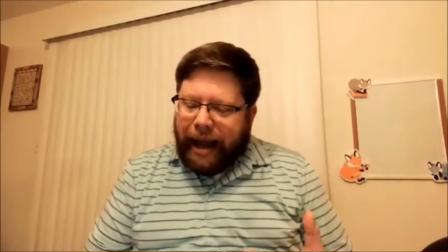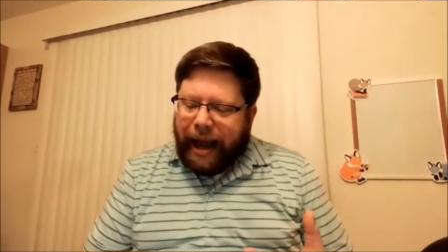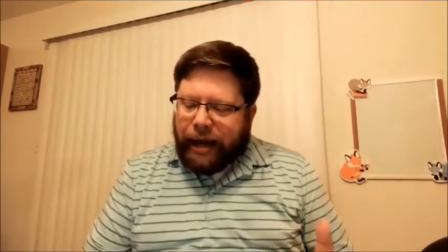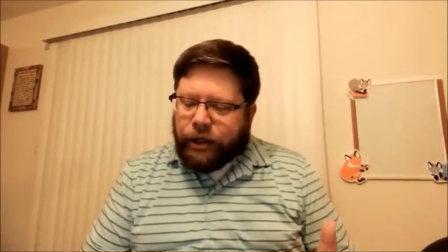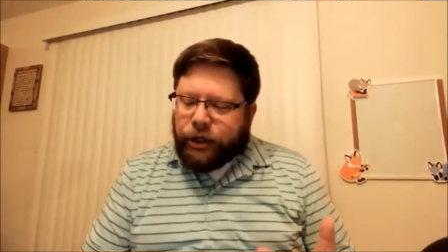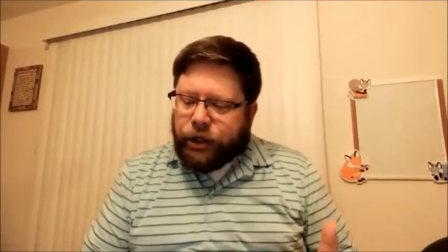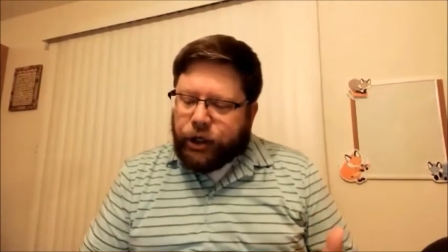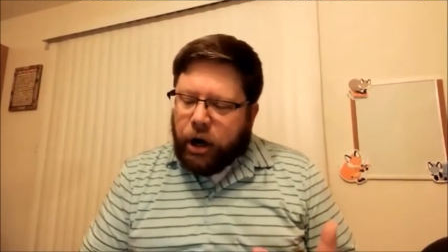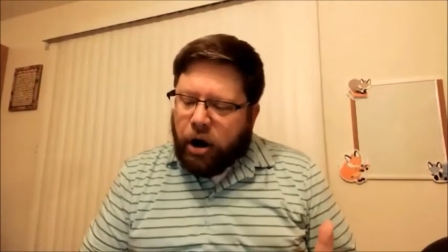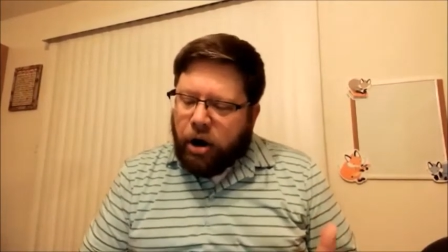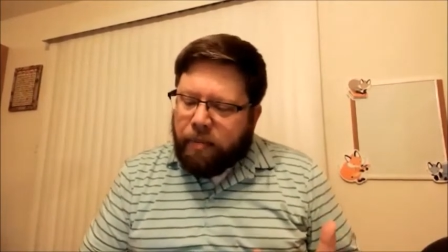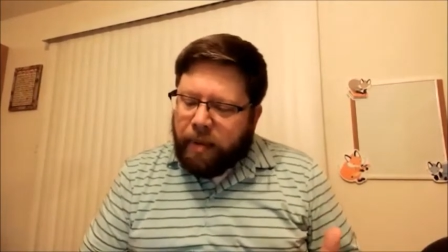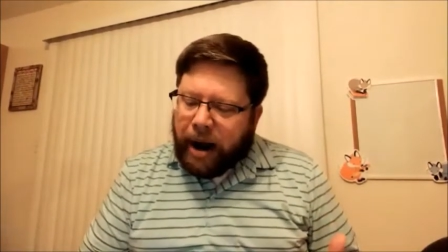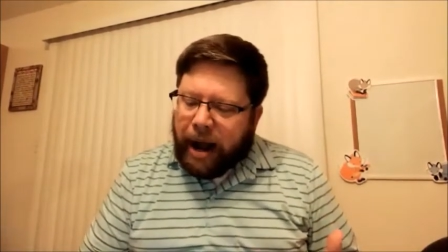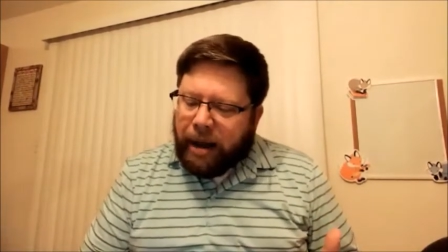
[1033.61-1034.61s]
and
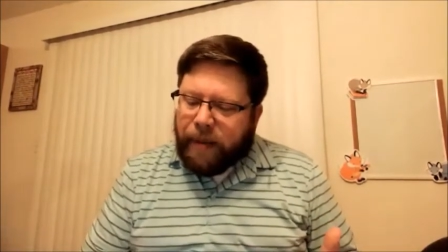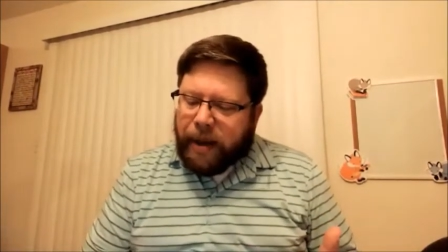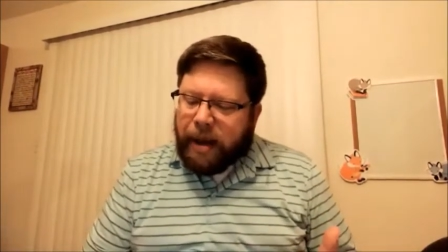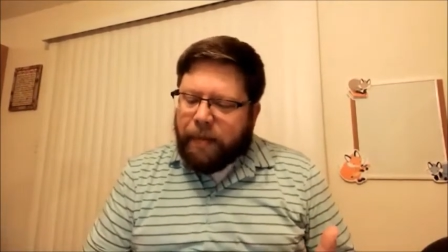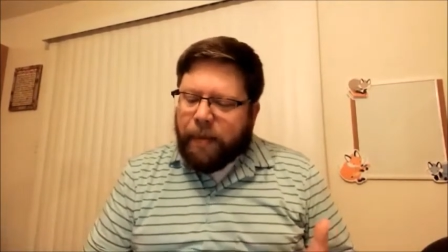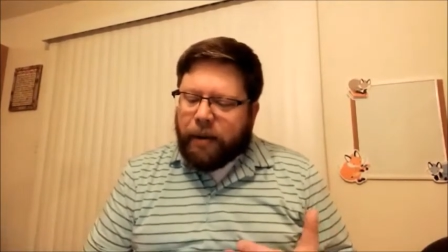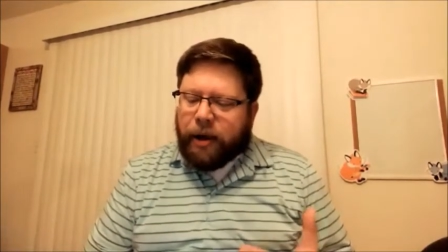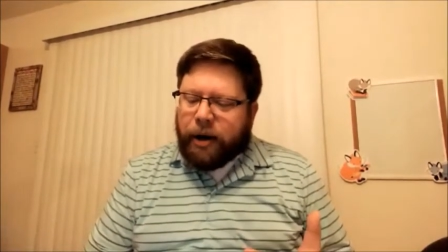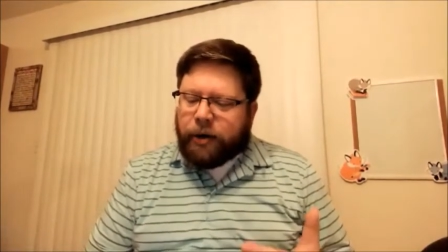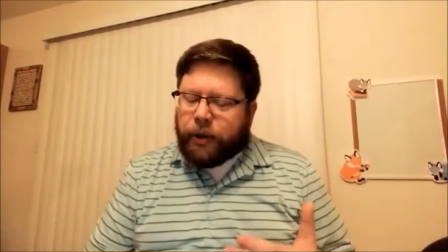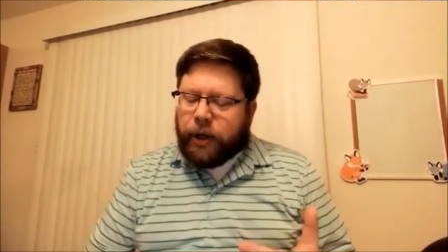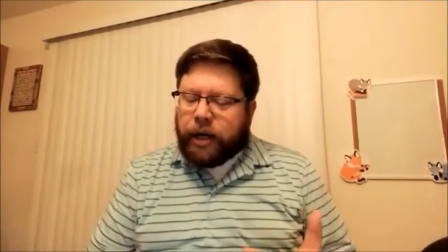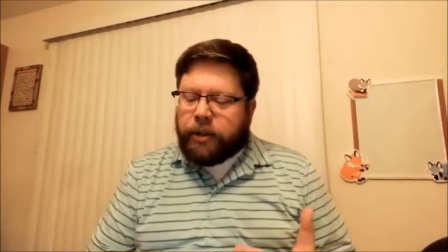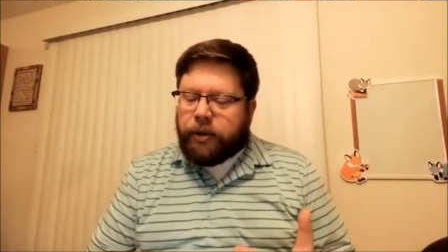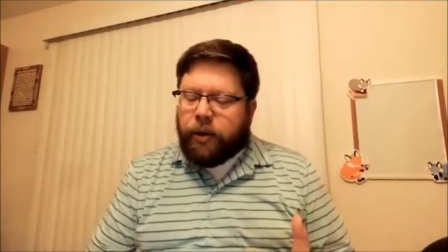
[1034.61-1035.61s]
show my people their
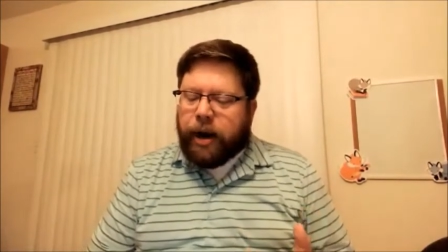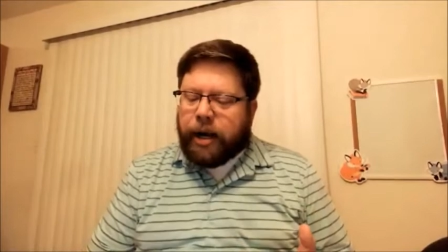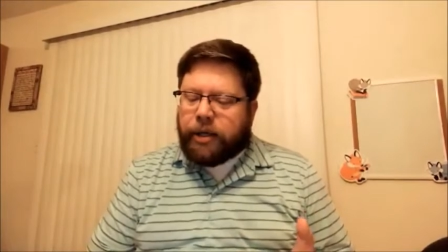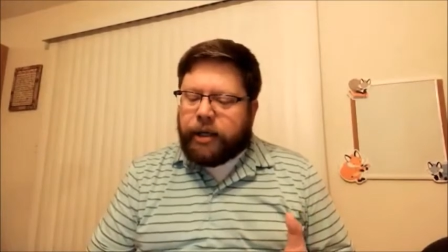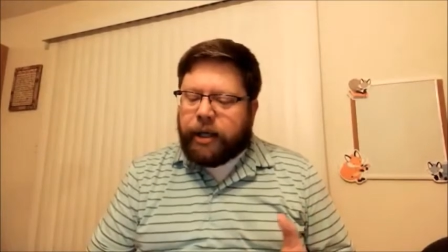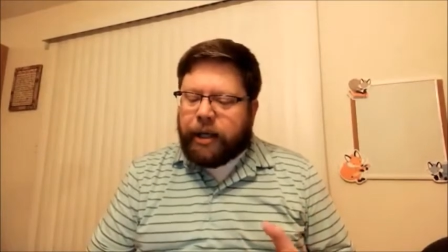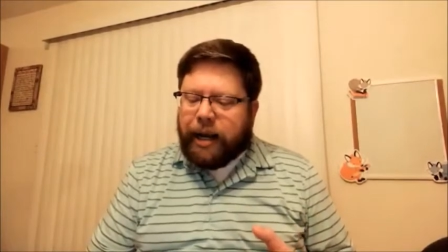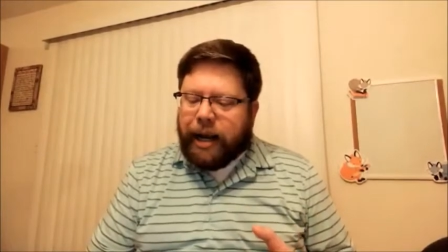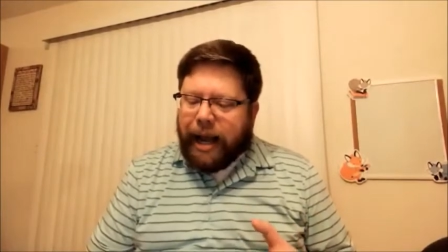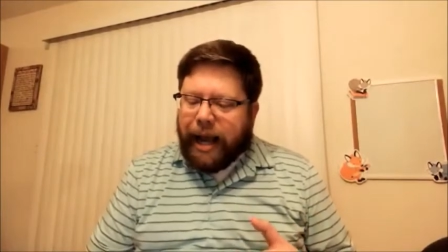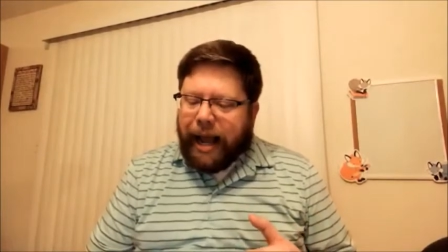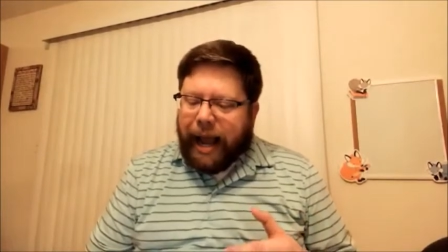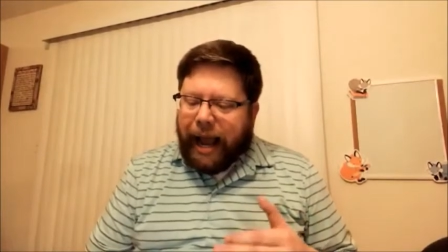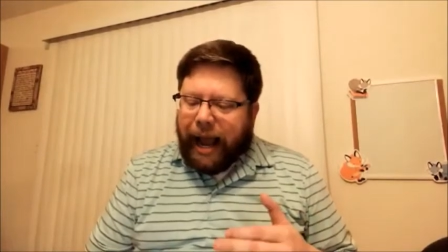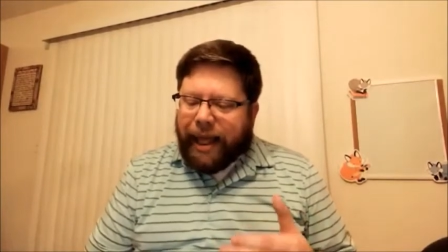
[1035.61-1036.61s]
transgression
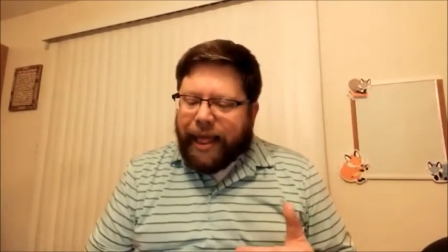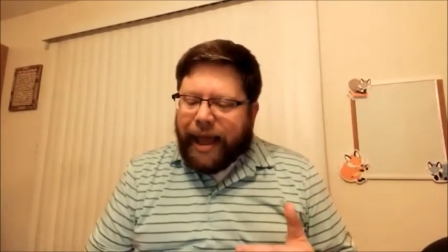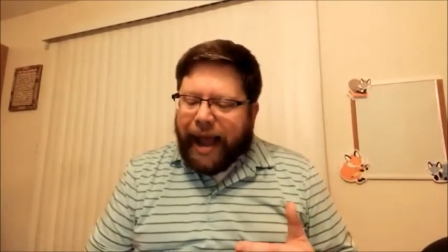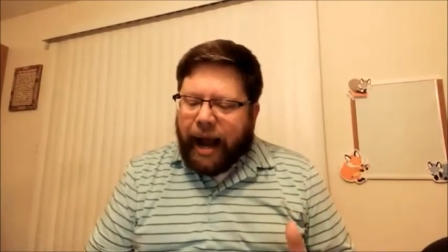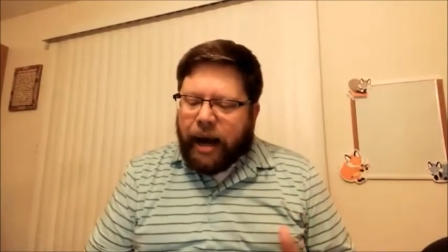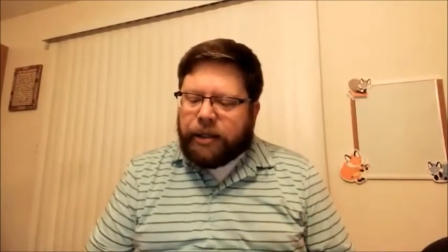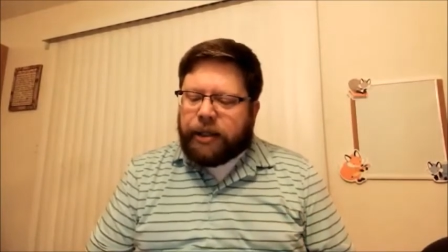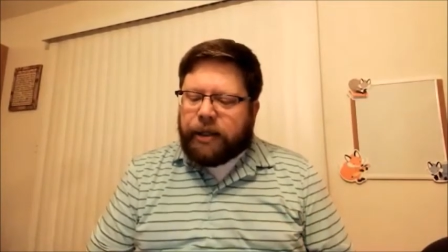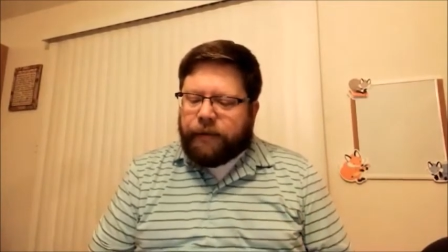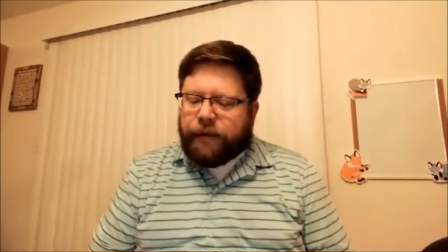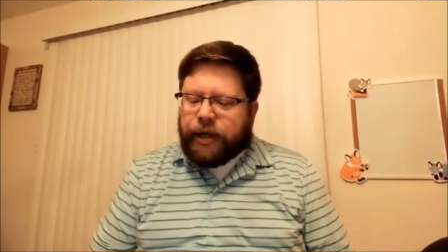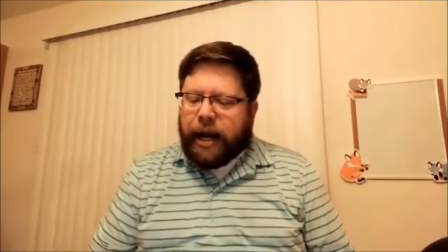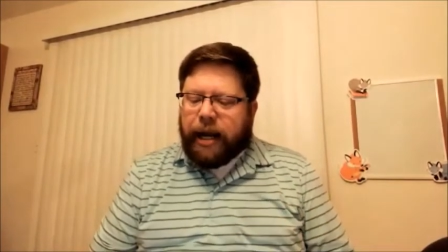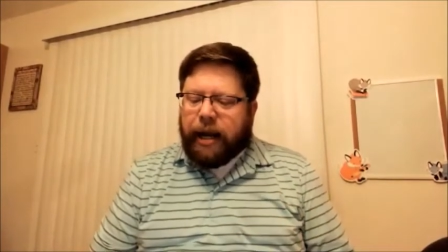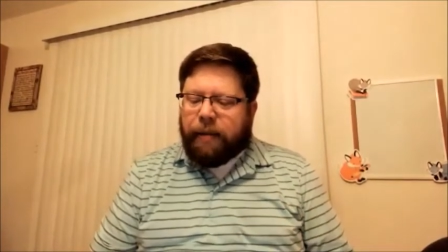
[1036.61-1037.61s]
and the house of
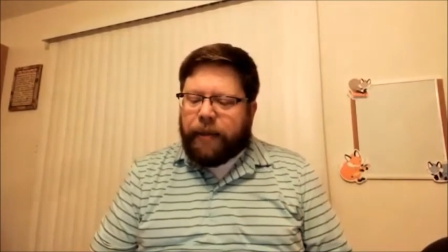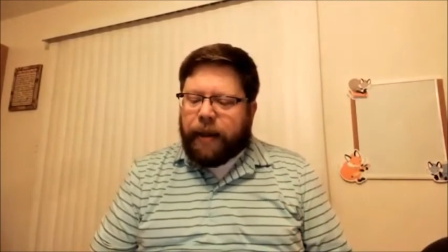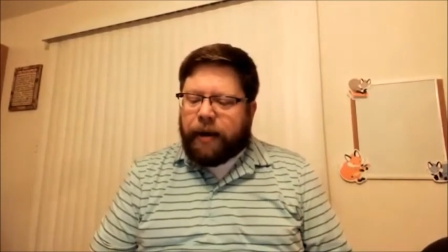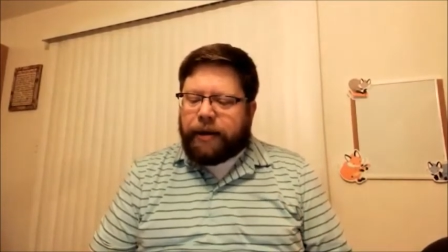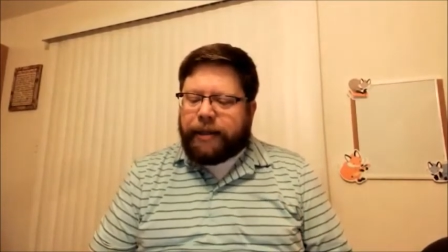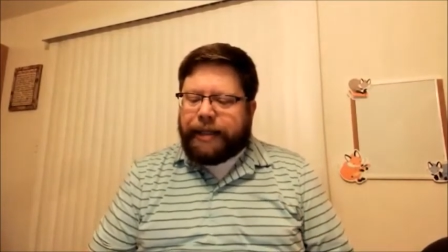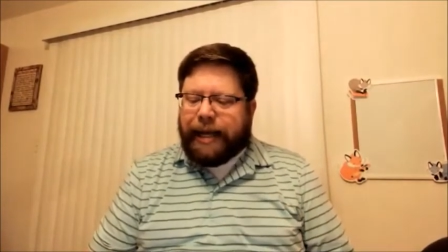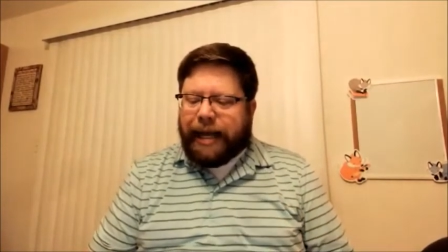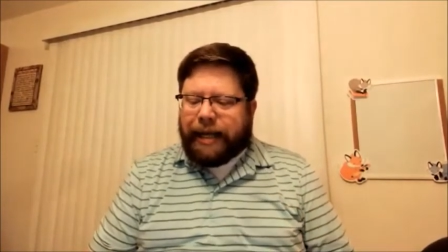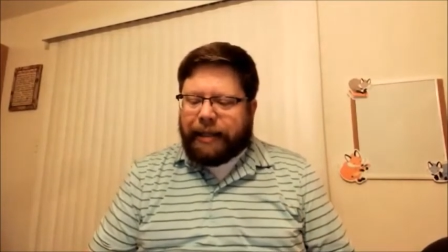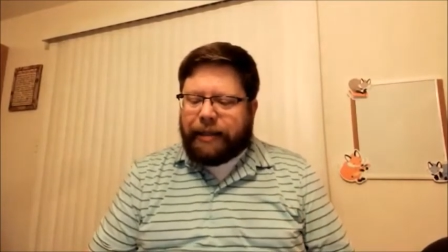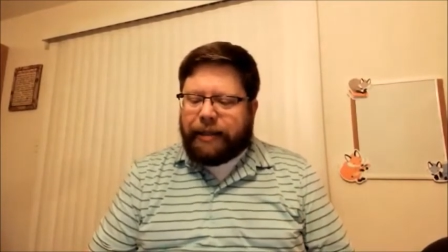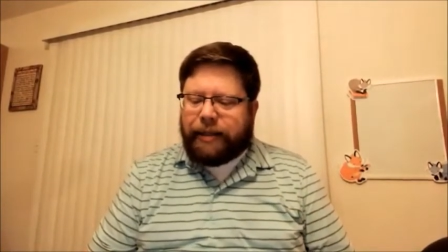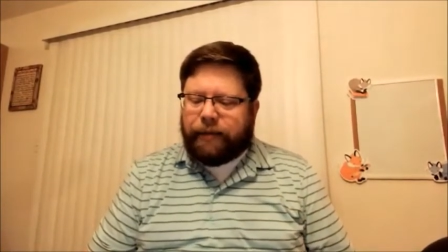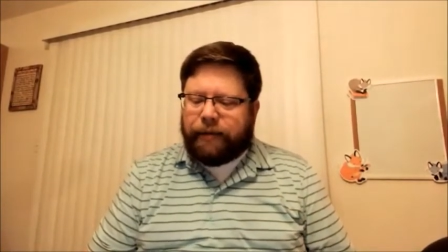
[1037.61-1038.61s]
Jacob their
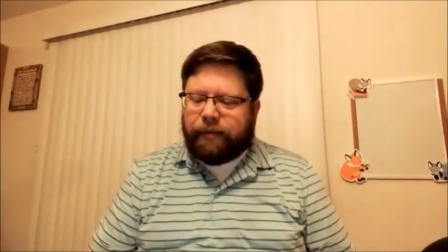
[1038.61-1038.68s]
sins.